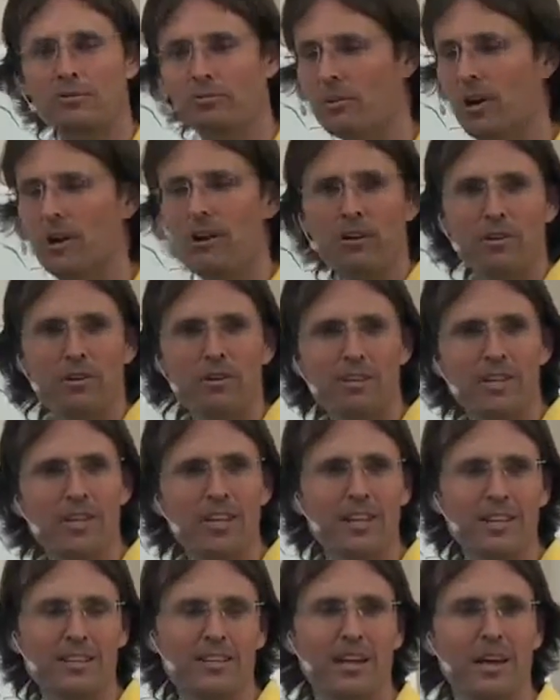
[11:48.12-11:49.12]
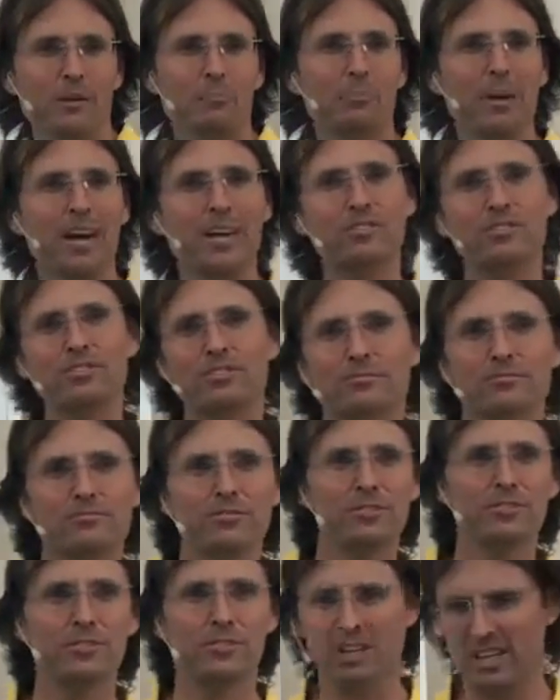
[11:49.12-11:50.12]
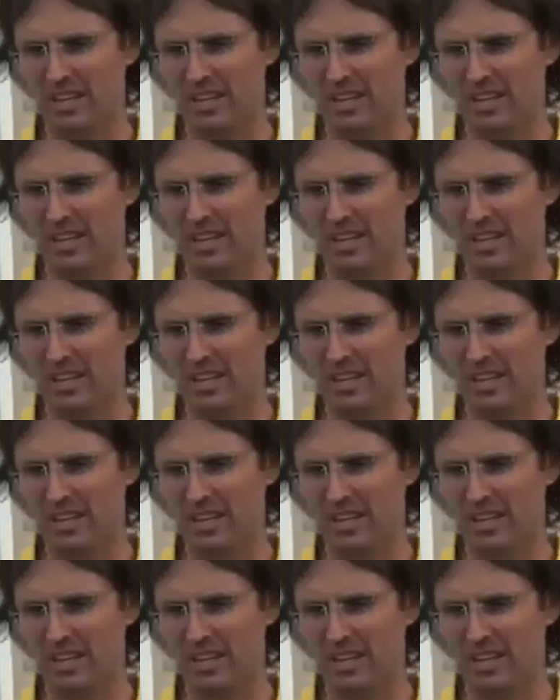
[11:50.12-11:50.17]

a road that makes you feel